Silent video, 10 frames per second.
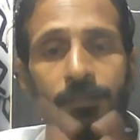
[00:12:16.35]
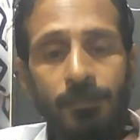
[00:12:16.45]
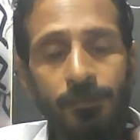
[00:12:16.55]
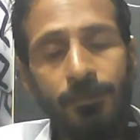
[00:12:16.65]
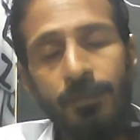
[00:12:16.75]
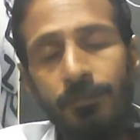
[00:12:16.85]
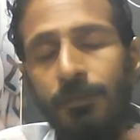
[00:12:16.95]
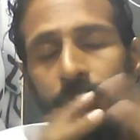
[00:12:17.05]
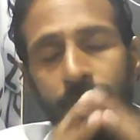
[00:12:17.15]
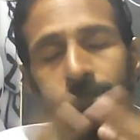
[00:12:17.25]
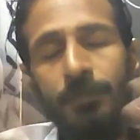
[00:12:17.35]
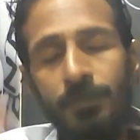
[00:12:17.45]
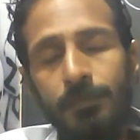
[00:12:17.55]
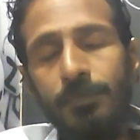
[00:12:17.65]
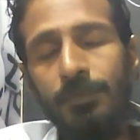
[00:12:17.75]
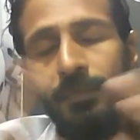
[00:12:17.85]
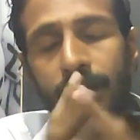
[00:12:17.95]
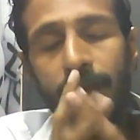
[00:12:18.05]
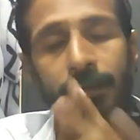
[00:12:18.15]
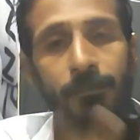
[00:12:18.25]
supposing
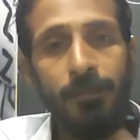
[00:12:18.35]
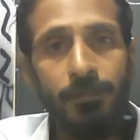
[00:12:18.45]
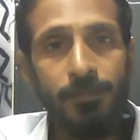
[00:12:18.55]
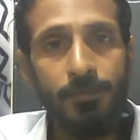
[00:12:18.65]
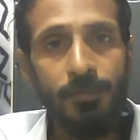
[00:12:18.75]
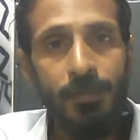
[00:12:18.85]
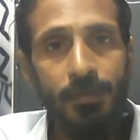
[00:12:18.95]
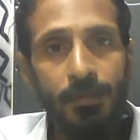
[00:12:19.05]
a riot breaks out,